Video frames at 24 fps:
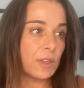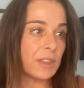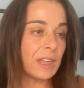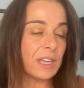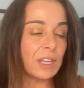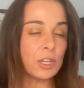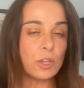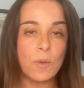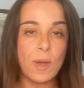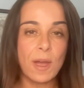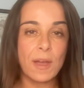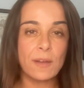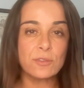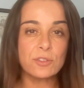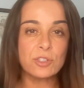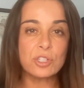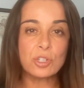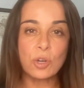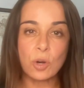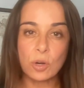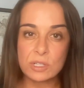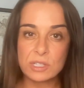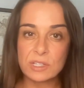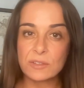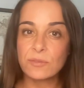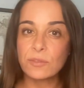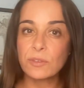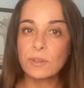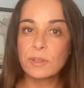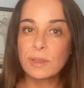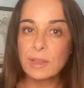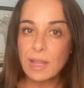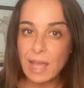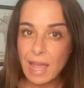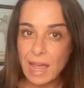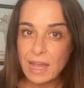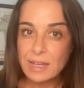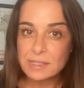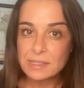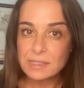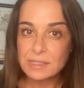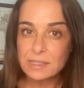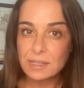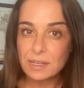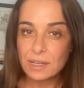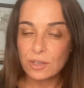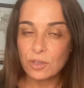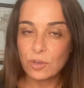you have shards of
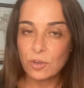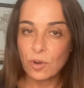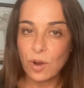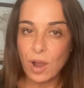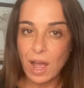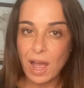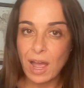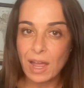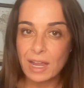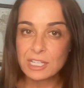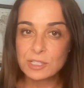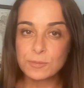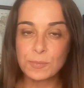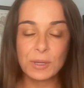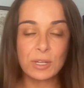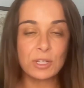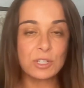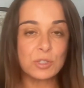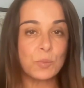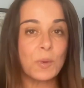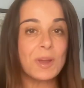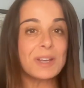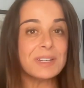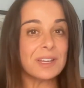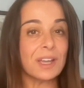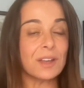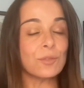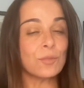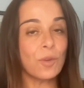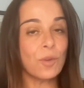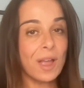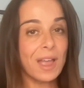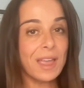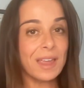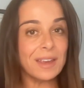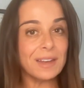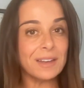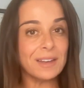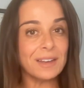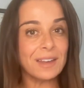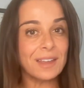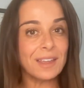glass in your eyes because when done right,